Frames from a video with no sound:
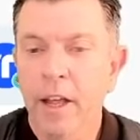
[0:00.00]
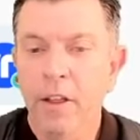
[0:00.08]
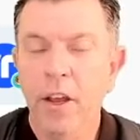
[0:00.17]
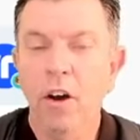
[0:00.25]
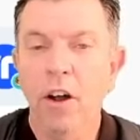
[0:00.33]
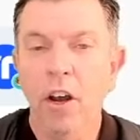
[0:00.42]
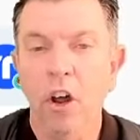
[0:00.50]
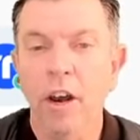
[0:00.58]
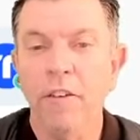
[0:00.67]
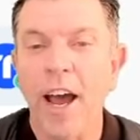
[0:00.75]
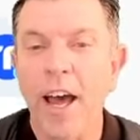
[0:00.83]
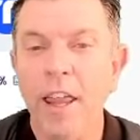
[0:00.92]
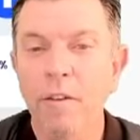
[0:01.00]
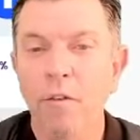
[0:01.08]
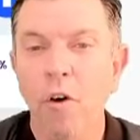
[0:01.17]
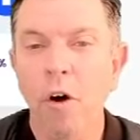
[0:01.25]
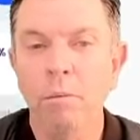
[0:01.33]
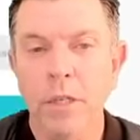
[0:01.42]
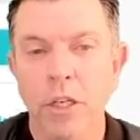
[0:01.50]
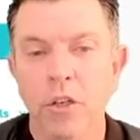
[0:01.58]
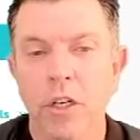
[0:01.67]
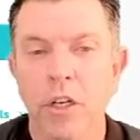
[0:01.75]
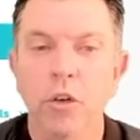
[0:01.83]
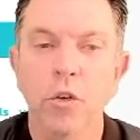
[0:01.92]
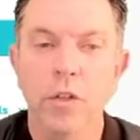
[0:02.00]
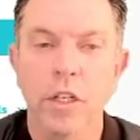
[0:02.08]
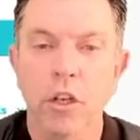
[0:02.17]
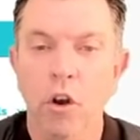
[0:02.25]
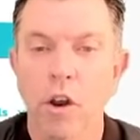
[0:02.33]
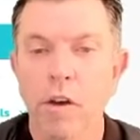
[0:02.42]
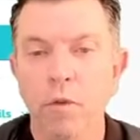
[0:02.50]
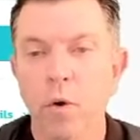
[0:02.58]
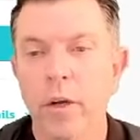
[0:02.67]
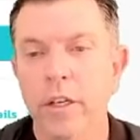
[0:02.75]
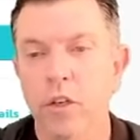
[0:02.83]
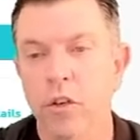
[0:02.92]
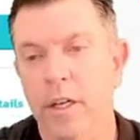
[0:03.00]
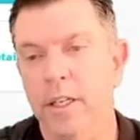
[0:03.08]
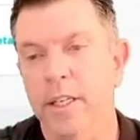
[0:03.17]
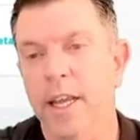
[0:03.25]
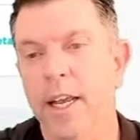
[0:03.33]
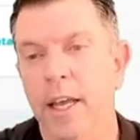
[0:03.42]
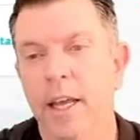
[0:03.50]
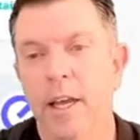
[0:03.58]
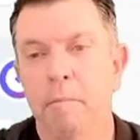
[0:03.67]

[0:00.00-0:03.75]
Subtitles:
There are a lot of other farms that you can use. There's a lot of coins that you can stake.